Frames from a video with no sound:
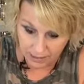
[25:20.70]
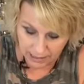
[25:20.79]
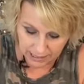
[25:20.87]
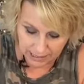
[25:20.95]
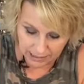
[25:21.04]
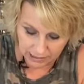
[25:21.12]

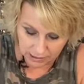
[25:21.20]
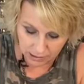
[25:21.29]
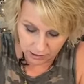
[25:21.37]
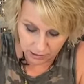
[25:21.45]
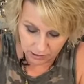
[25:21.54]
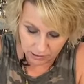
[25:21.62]
yes,
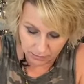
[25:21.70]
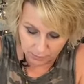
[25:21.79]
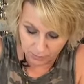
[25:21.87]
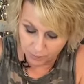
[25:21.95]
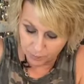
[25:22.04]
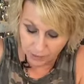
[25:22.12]
you
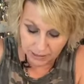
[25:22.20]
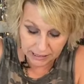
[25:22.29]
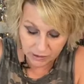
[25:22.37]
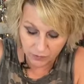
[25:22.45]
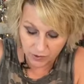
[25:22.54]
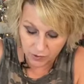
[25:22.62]

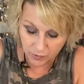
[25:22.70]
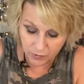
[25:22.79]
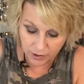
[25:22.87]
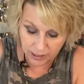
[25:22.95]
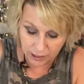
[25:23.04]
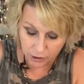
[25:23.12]
please feel
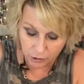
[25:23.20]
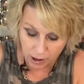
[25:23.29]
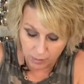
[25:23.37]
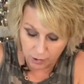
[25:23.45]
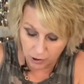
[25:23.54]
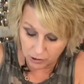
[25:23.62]
free to
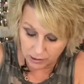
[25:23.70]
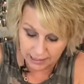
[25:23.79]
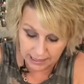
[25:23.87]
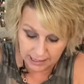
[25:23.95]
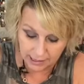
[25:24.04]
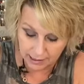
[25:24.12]
drop her
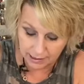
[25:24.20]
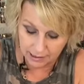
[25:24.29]
link.